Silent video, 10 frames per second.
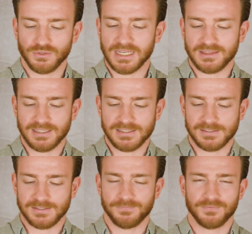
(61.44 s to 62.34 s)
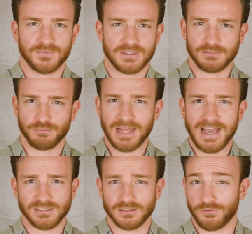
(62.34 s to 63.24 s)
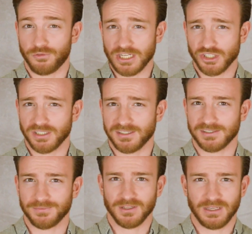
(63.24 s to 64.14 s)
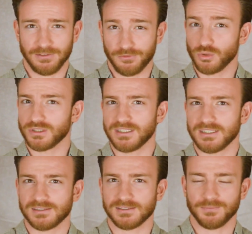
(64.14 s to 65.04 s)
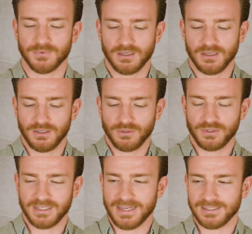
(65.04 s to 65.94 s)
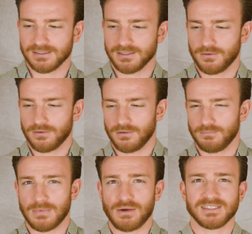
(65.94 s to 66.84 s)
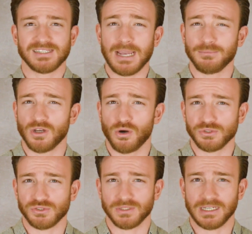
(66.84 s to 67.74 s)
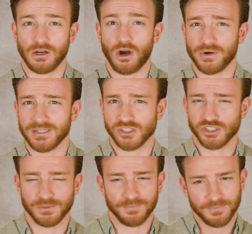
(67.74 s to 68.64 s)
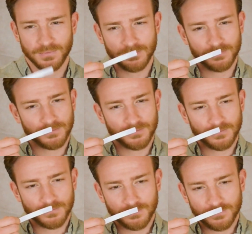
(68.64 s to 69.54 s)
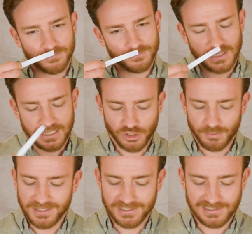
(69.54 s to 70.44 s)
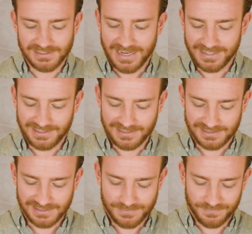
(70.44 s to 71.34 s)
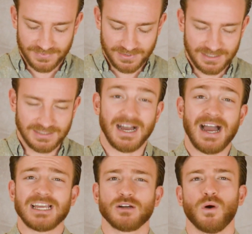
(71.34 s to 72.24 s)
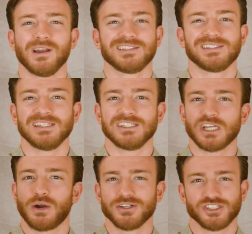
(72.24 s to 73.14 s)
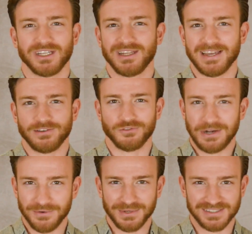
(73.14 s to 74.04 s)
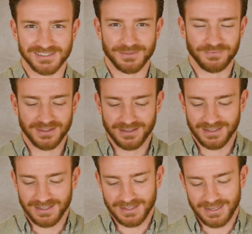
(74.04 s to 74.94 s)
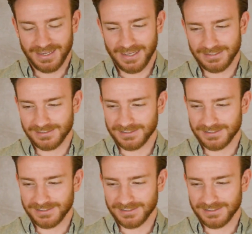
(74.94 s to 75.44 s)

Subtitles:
get this blast of freshness and fruitiness. You get maritime notes, you get orange. And to me, this is like this high quality shower gel-like fragrance. And